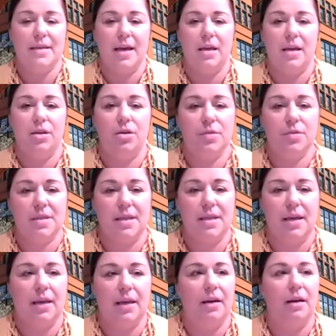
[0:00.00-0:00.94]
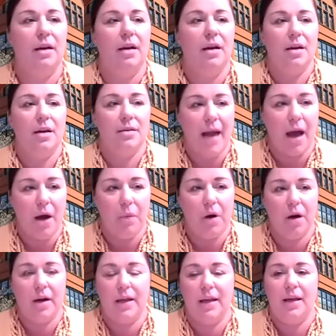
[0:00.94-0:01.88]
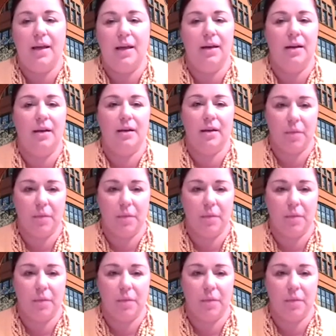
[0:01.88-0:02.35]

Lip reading: that you see networking,